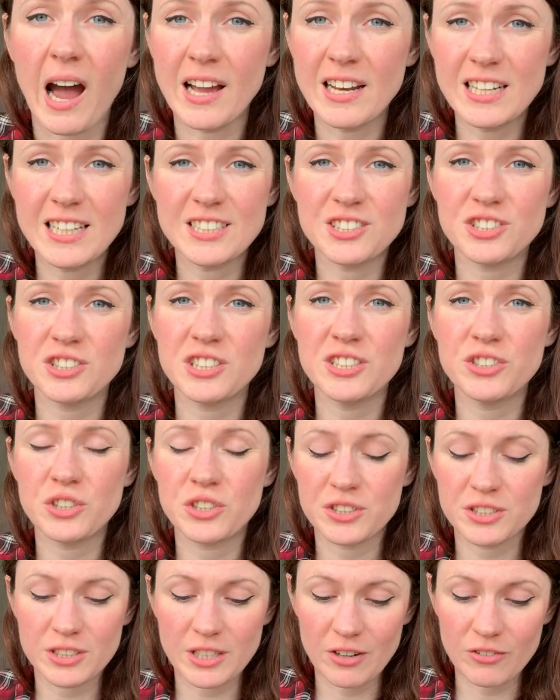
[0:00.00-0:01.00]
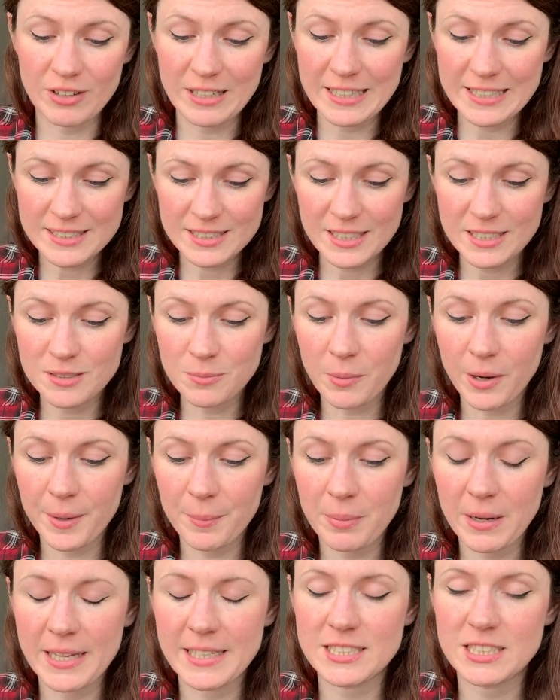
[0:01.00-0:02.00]
I literally just listed my
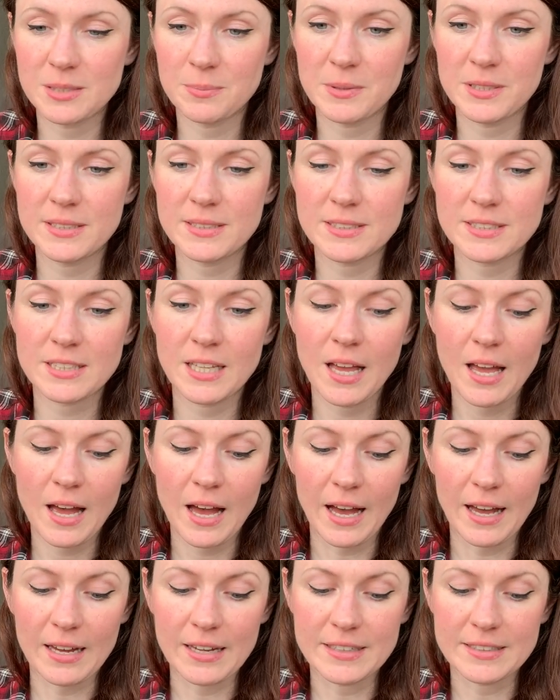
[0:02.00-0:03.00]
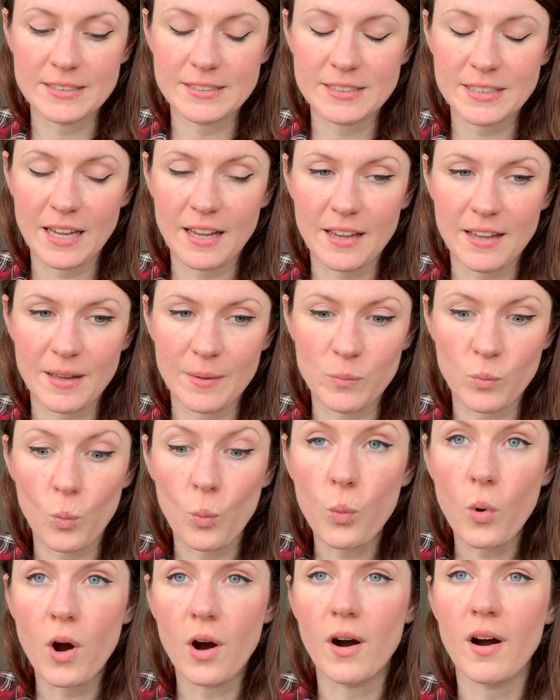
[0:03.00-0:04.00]
placements
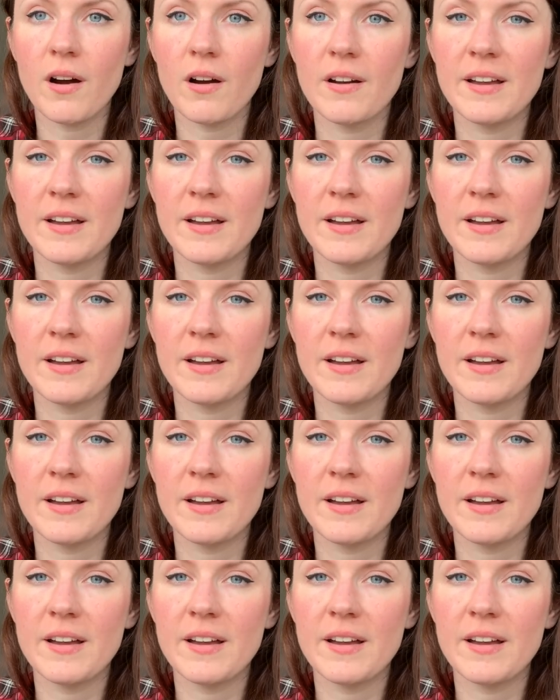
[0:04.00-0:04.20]
and what